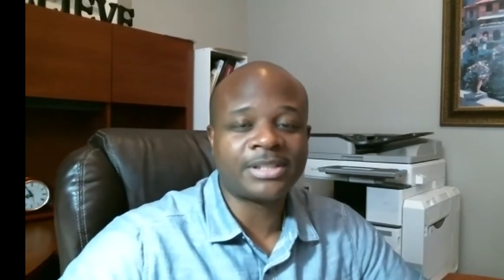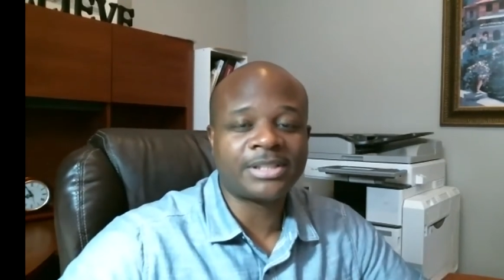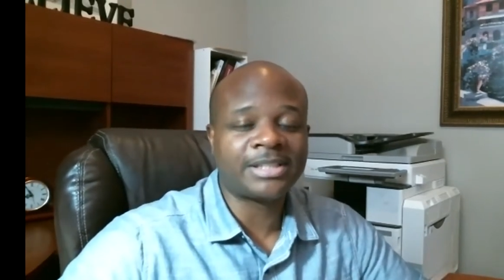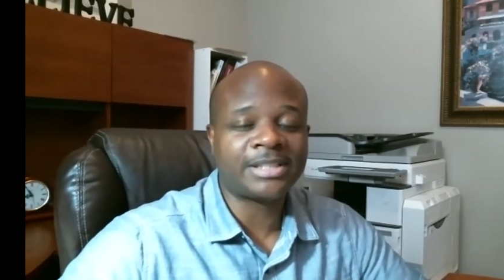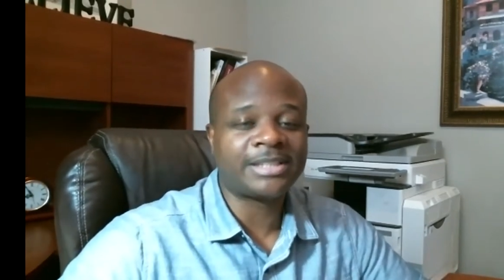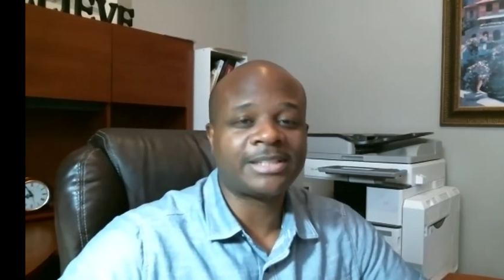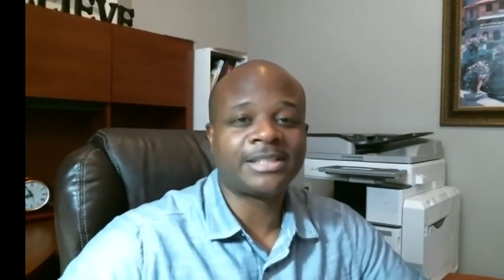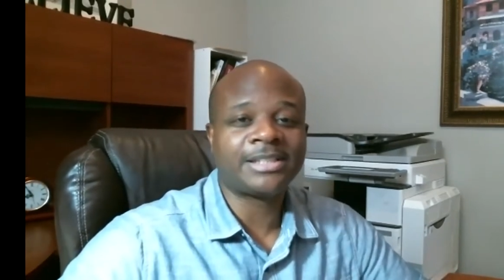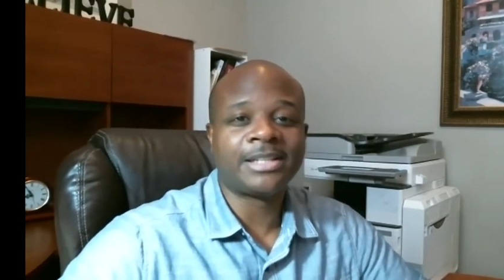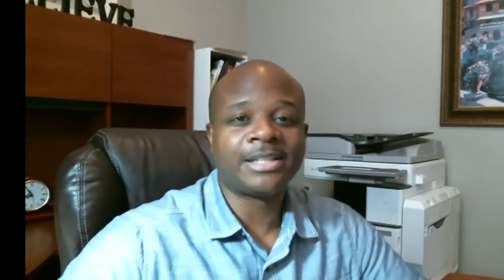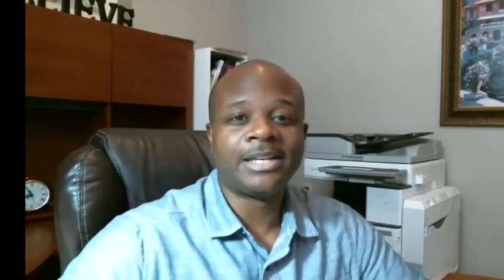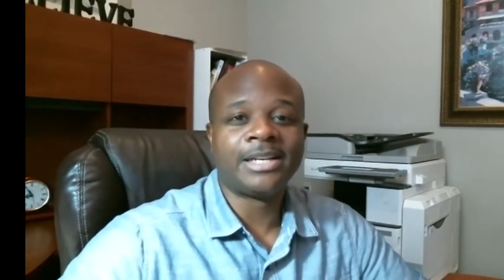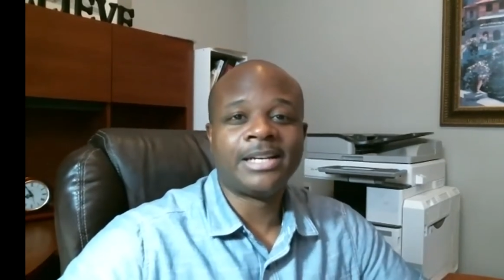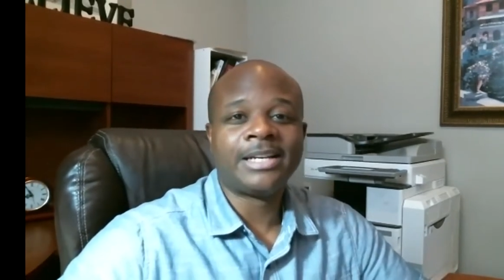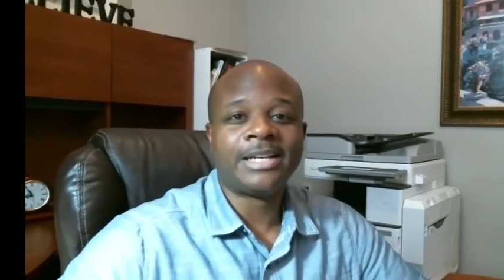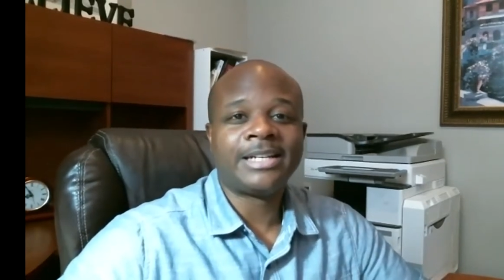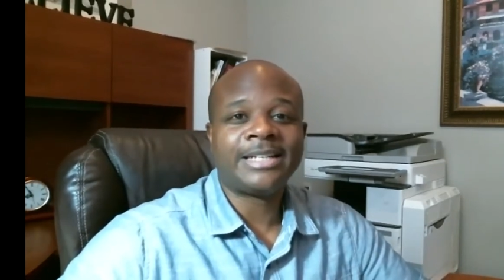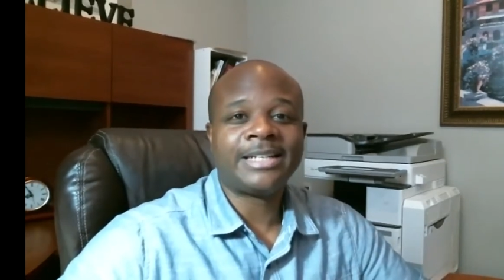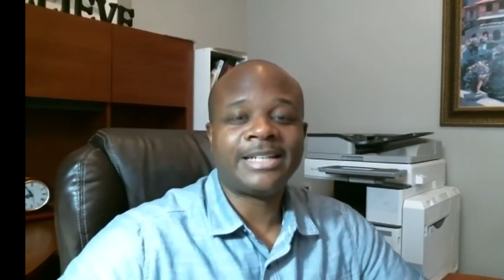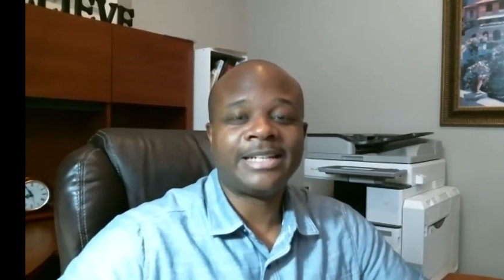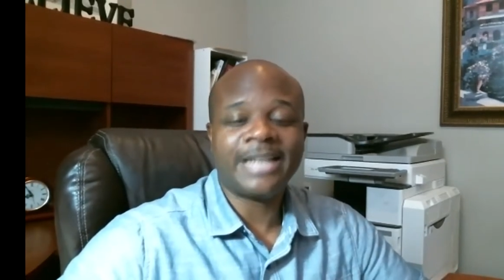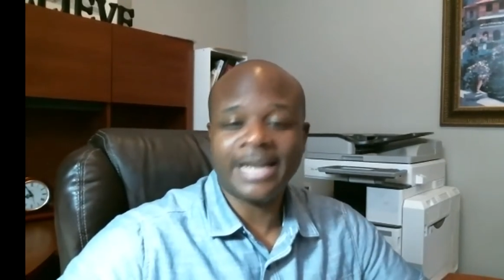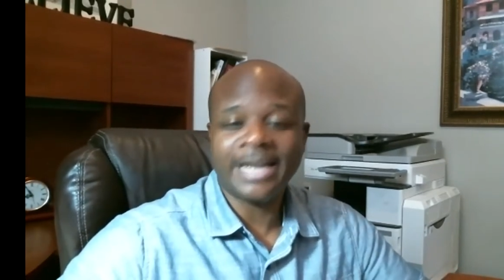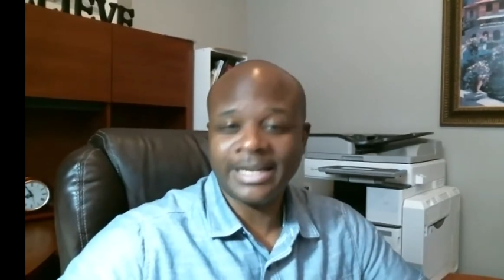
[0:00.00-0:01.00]
since
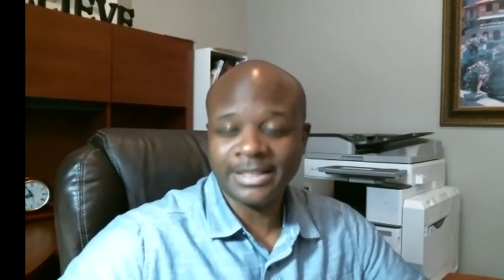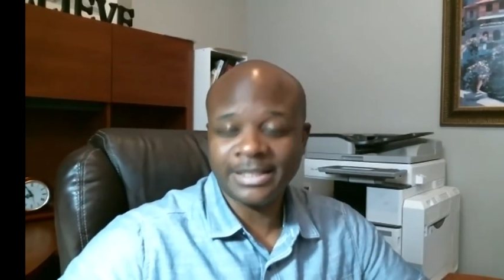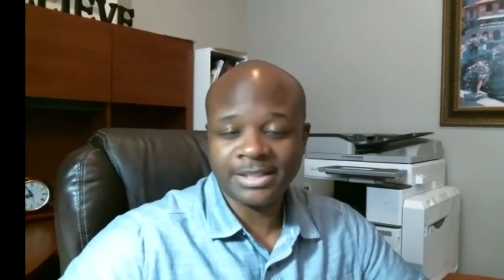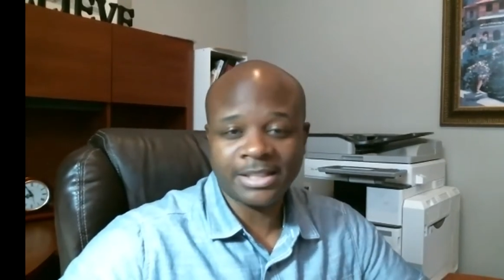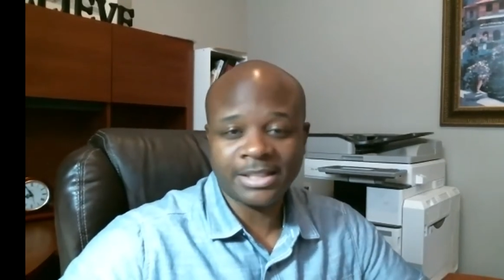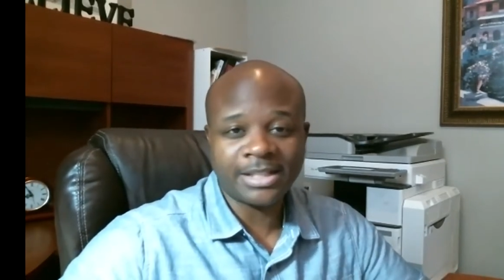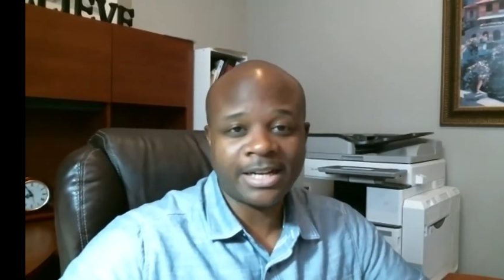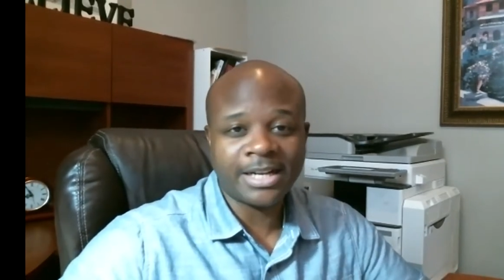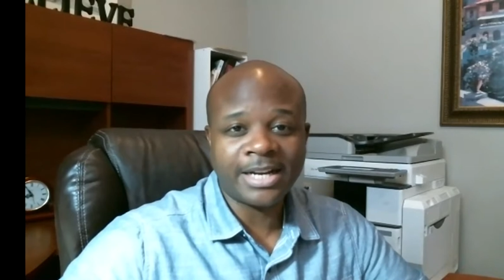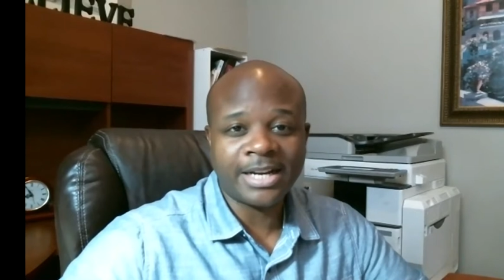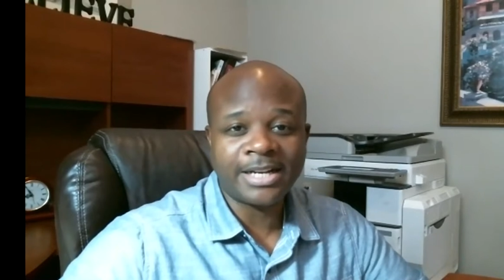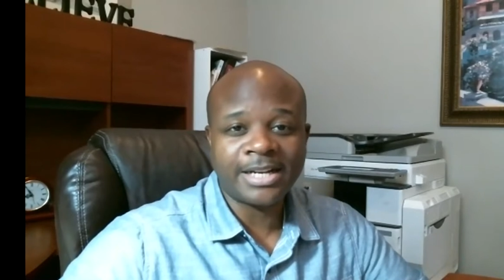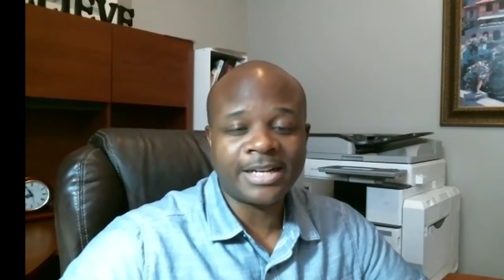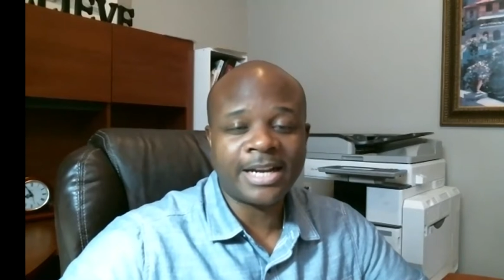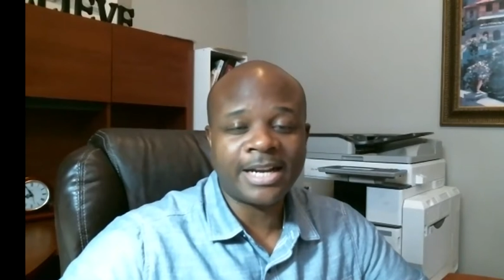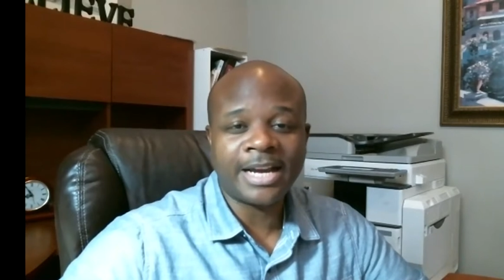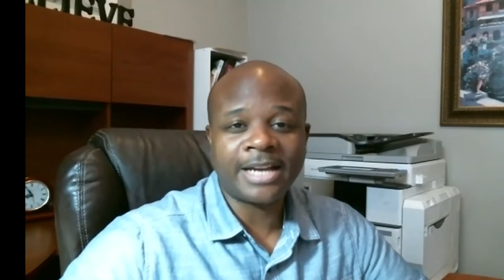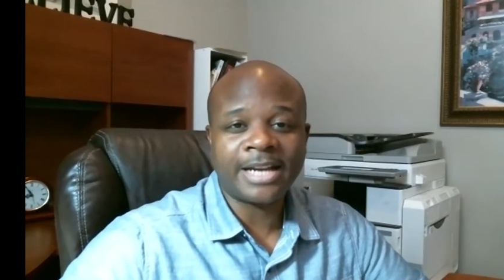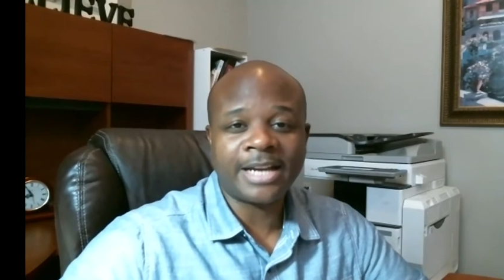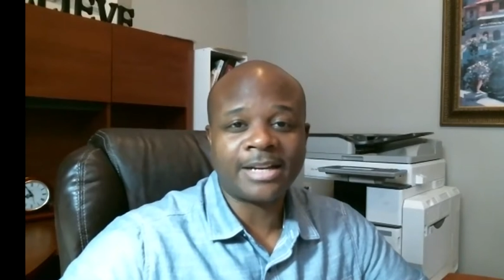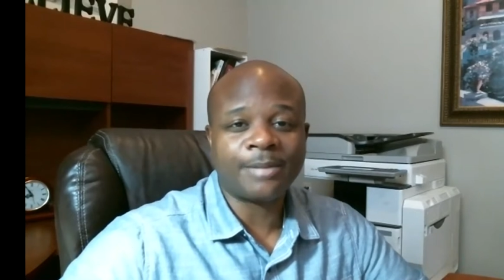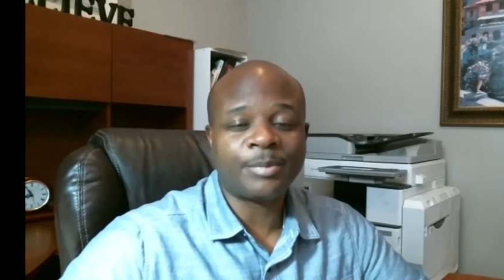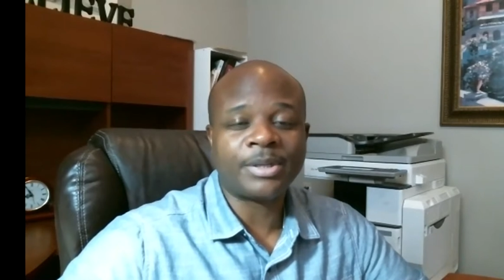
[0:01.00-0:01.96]
1989.